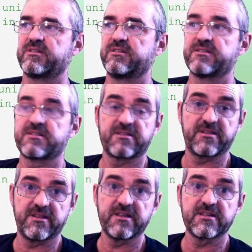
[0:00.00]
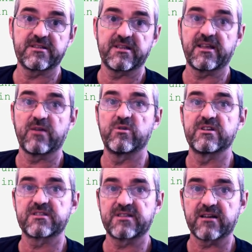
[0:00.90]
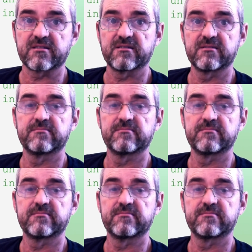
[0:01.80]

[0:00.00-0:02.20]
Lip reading: here is this, that I will start